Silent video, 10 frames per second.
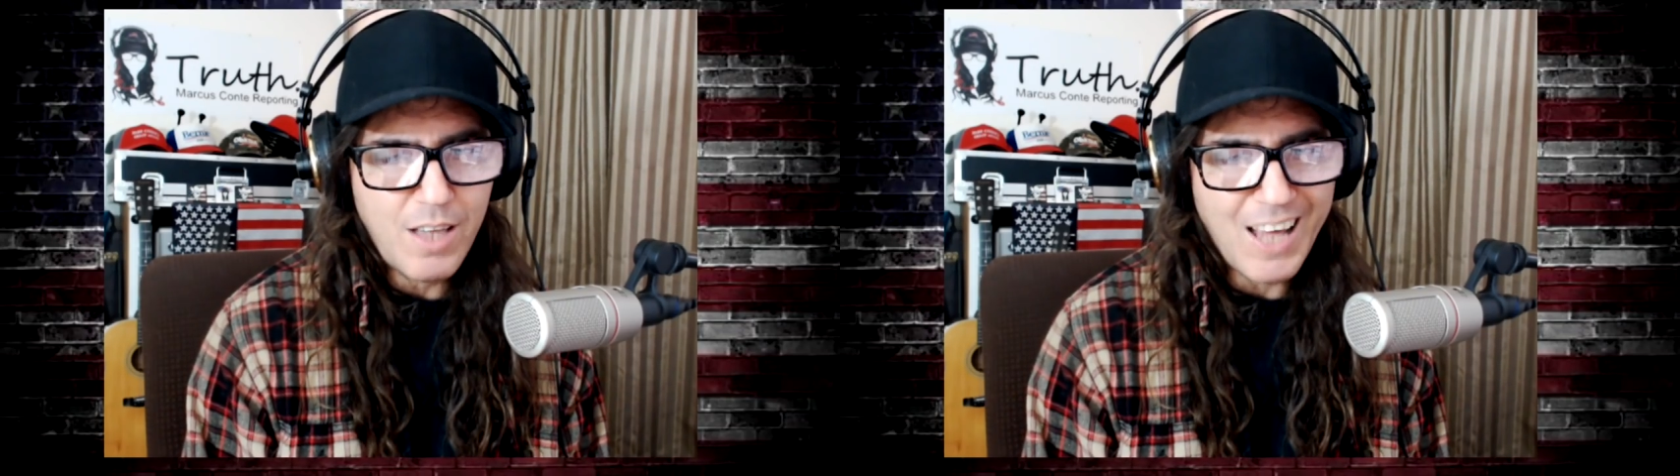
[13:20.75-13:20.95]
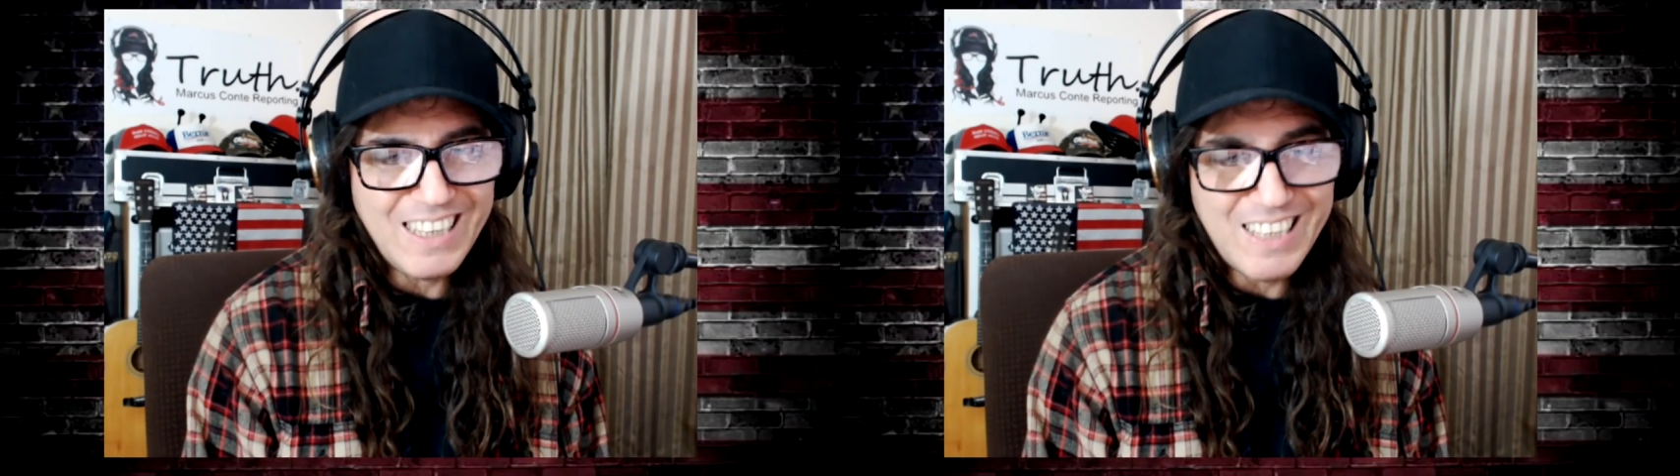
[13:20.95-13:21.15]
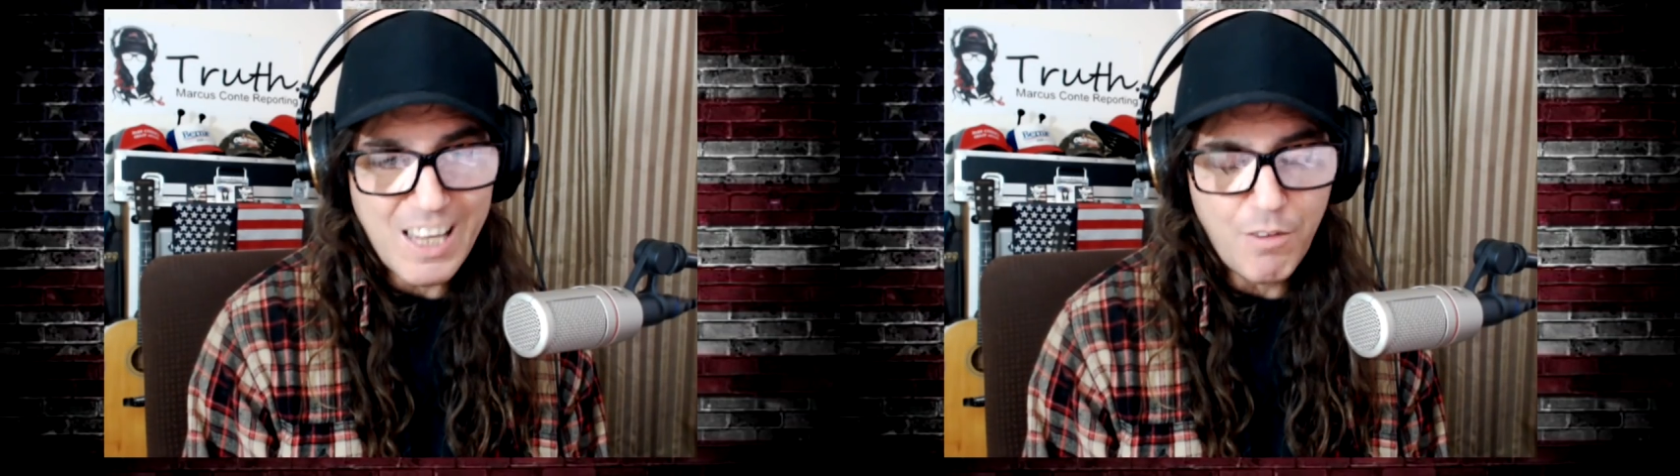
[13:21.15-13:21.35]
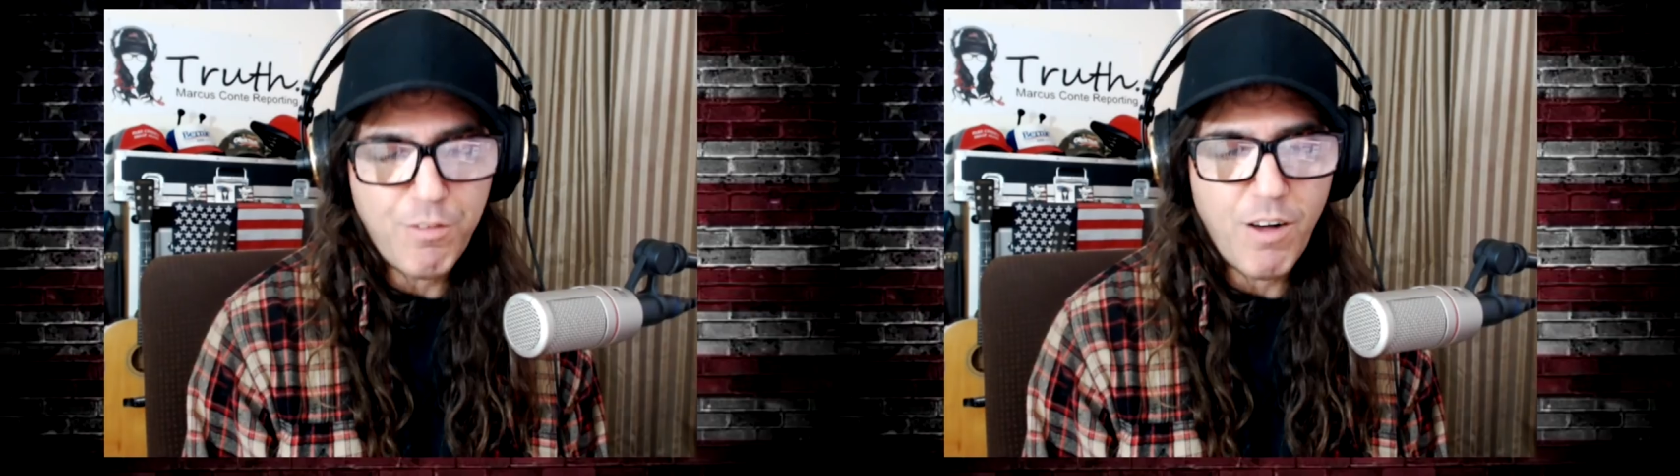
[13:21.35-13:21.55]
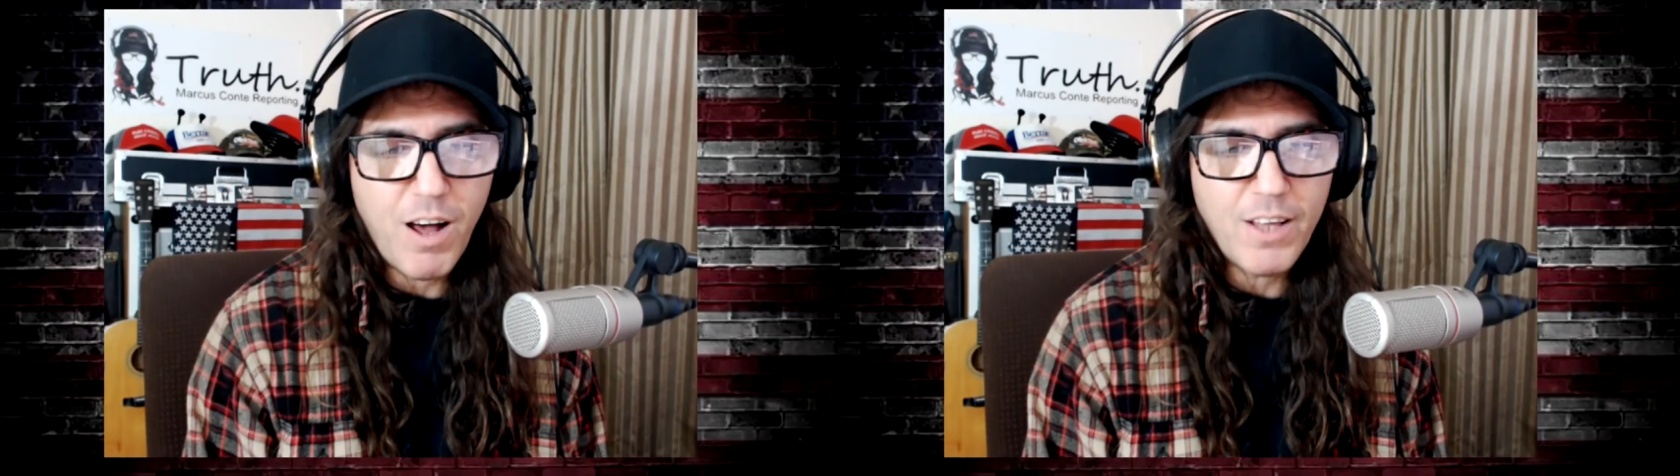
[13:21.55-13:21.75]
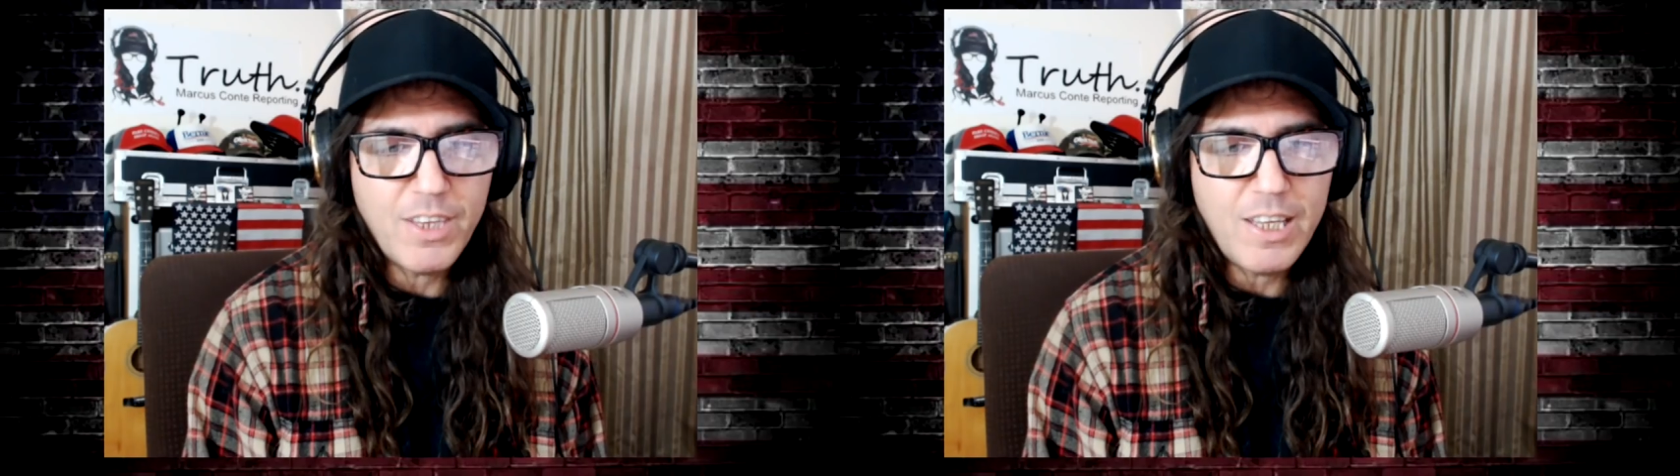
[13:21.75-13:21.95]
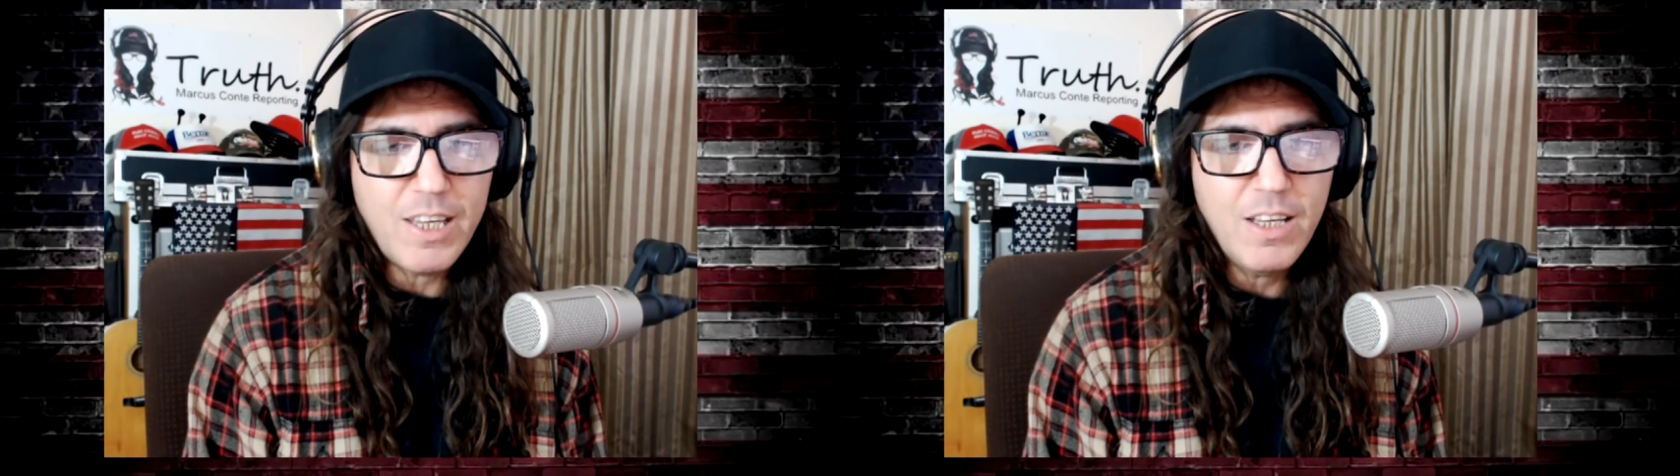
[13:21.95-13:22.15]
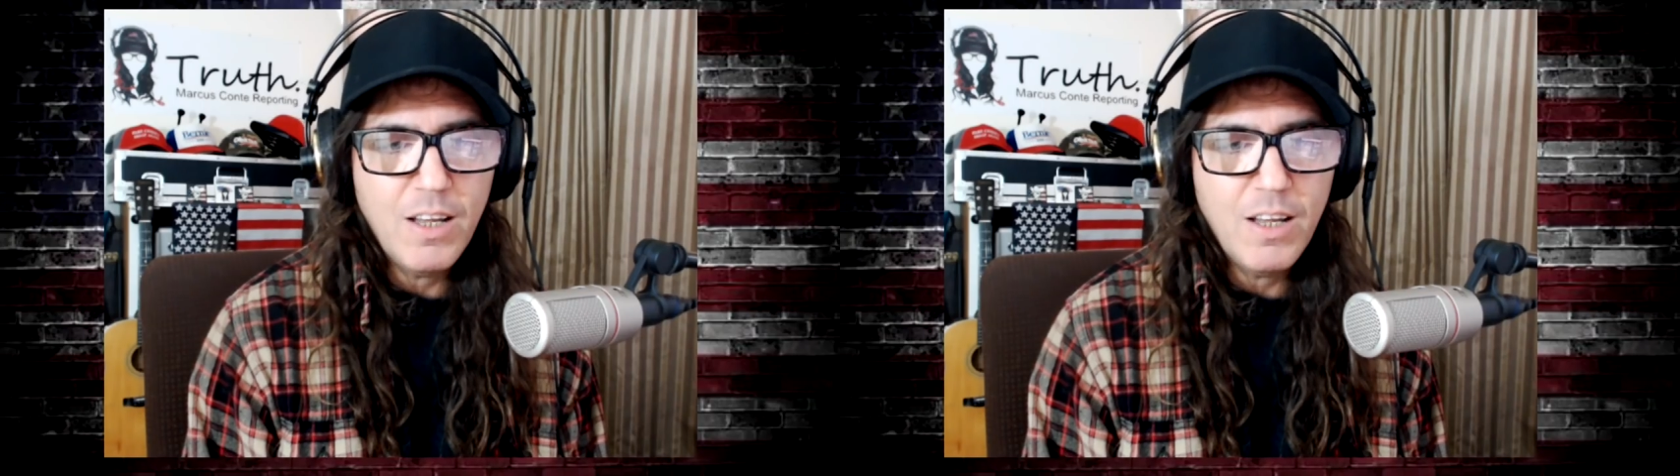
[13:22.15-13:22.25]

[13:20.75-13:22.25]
identify the